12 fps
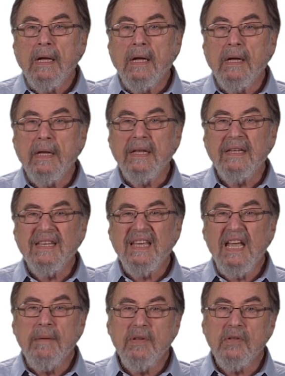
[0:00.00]
Uh, it
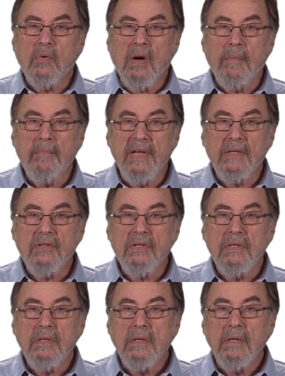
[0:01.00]
came into our
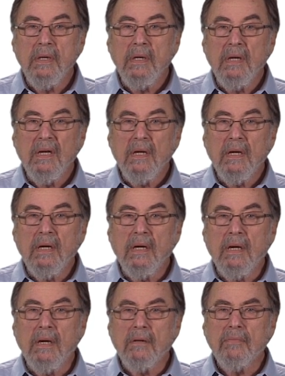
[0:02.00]
midst
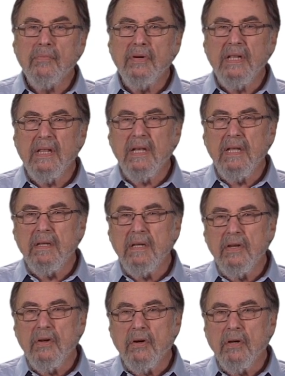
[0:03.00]
uh, really in
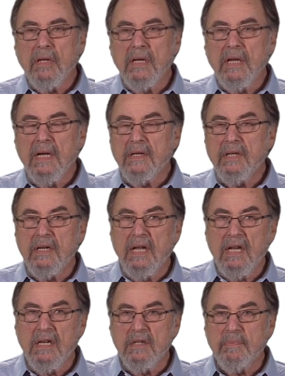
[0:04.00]
the early
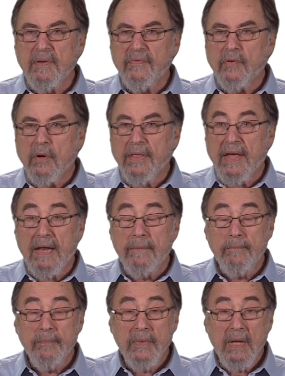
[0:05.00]
1980s. Before
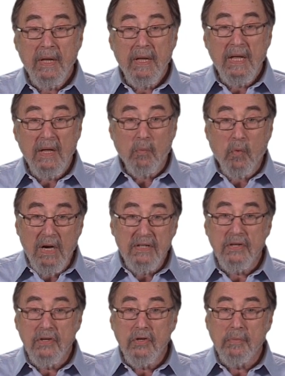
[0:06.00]
that, it
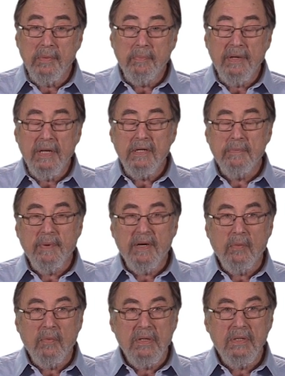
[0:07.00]
was in human beings, but
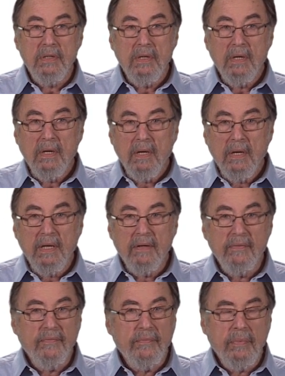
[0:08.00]
it was
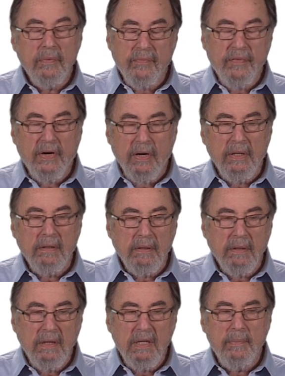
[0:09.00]
in very
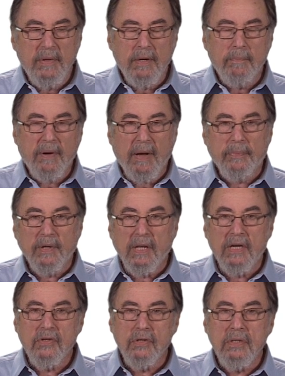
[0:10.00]
limited
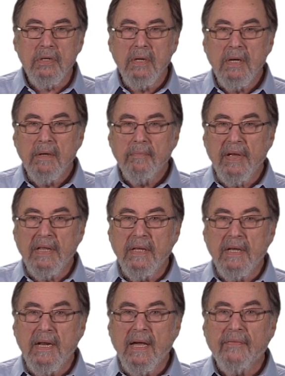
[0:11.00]
populations,
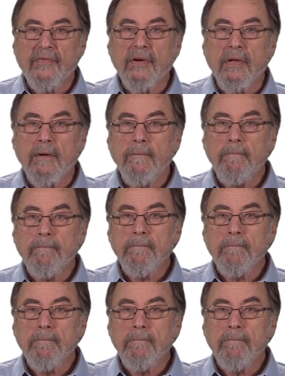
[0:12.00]
mainly in Africa.